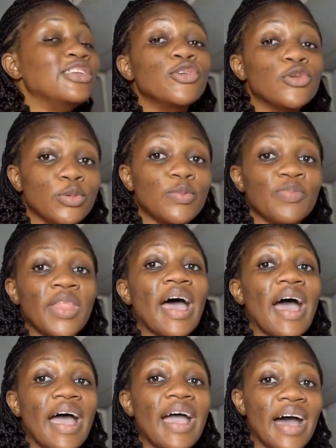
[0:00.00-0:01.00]
knew
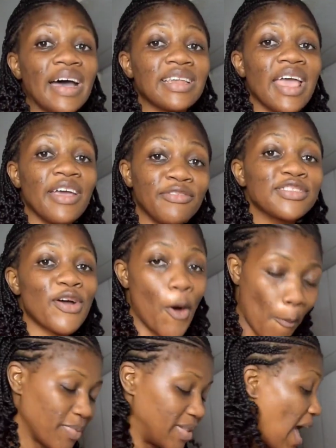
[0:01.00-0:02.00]
that I had effed up.